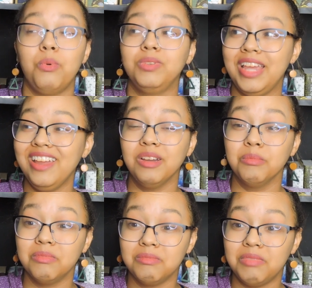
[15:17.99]
well,
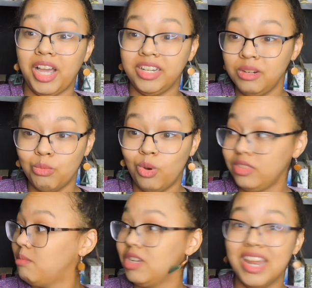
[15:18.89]
damn, I didn't
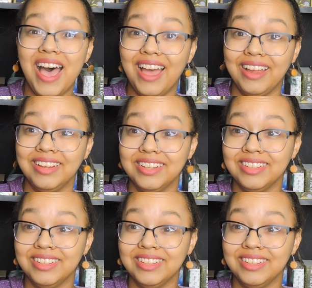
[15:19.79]
want them to die.